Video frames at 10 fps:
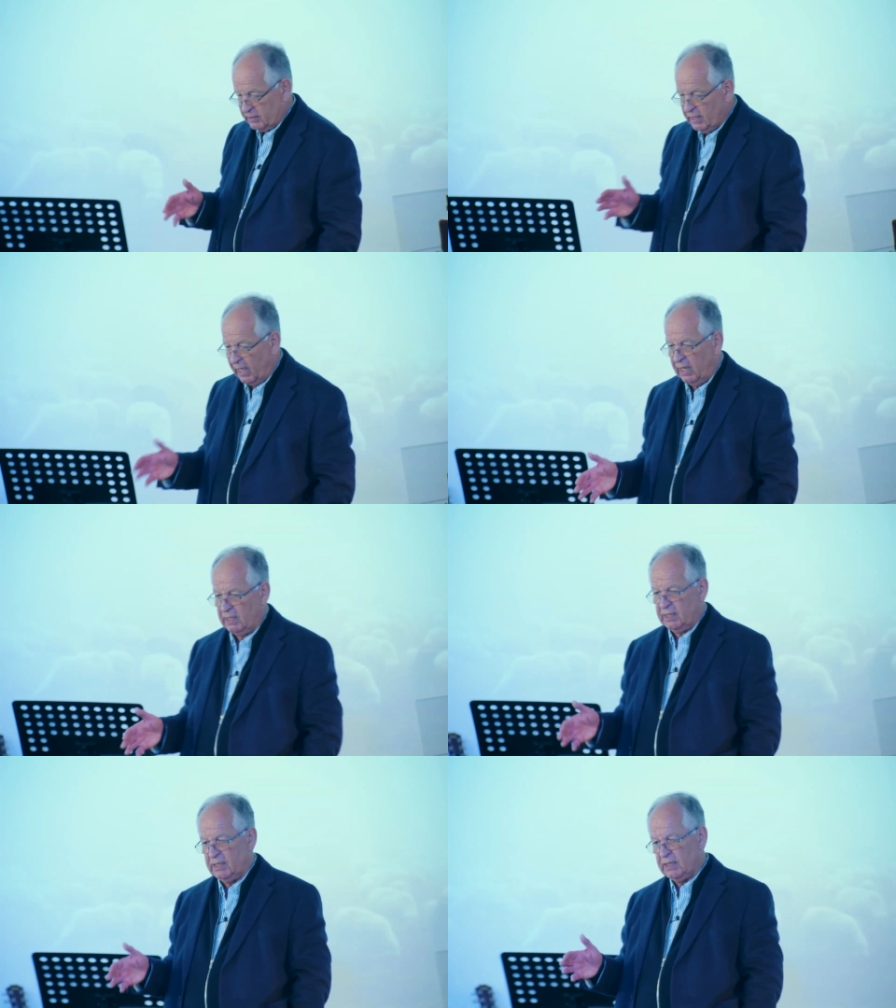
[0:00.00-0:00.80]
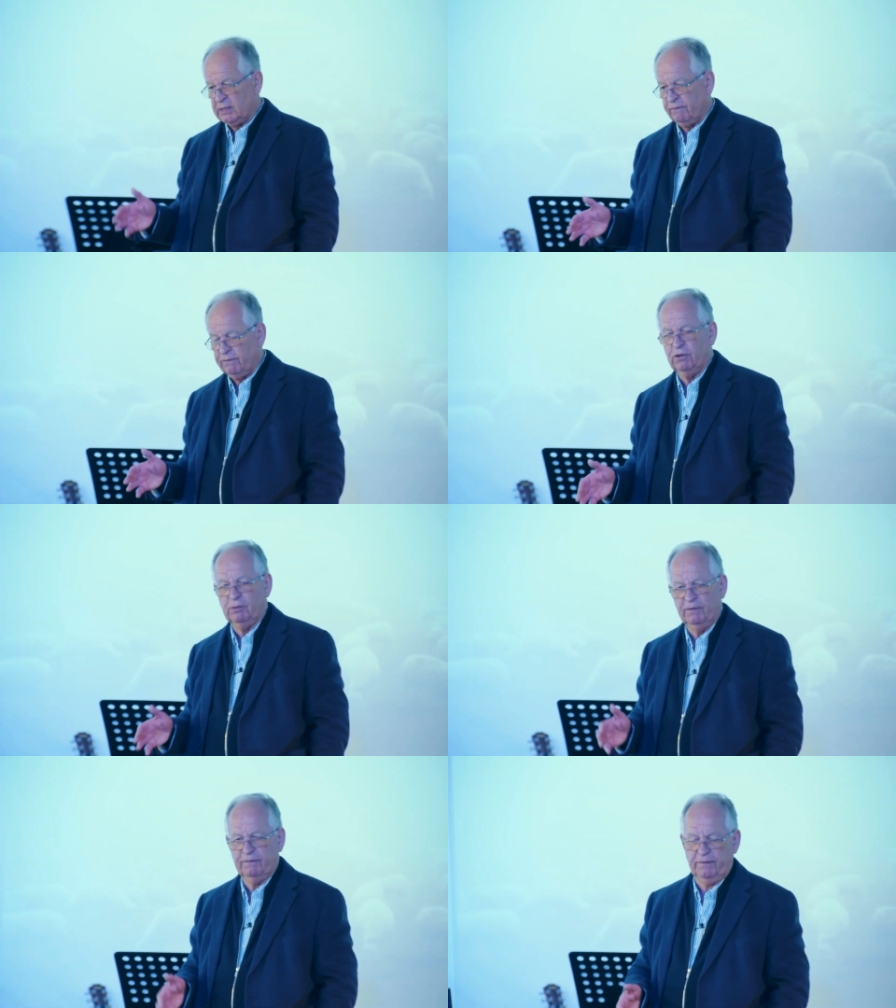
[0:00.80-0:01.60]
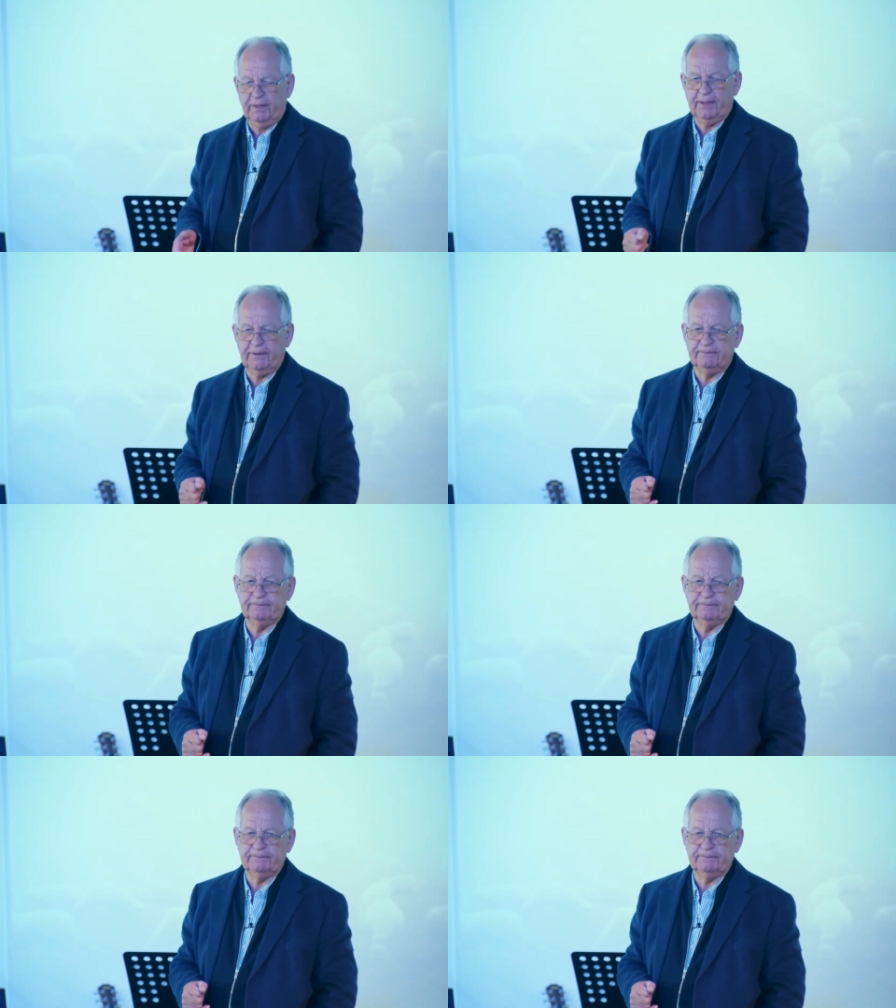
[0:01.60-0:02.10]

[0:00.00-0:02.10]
anxiety is a form of fear.